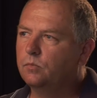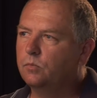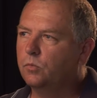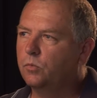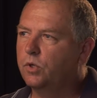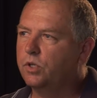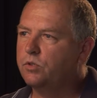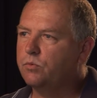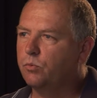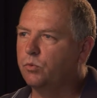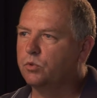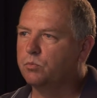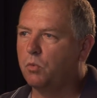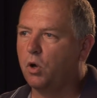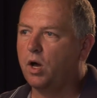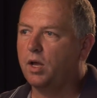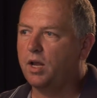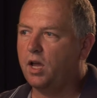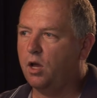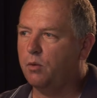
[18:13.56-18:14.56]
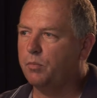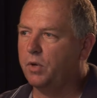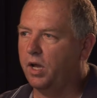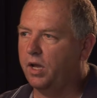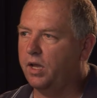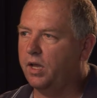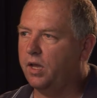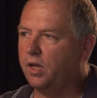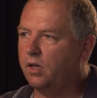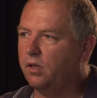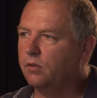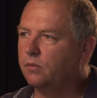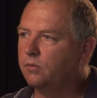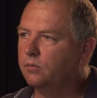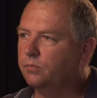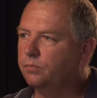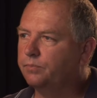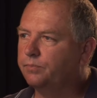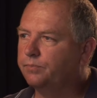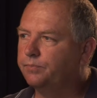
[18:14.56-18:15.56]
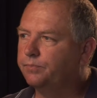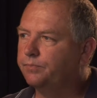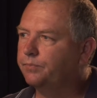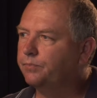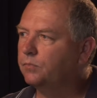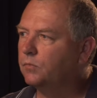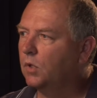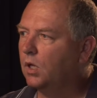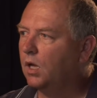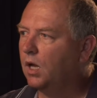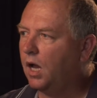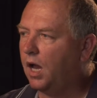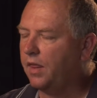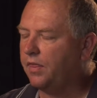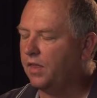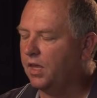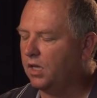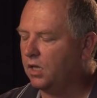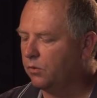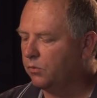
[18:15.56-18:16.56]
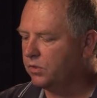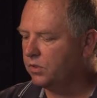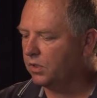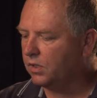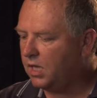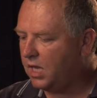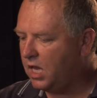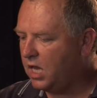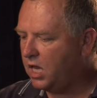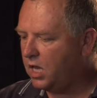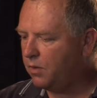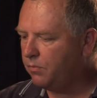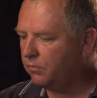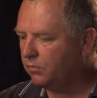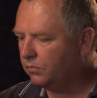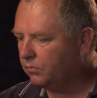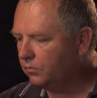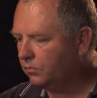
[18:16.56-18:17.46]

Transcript: which was bought out by I think it was a team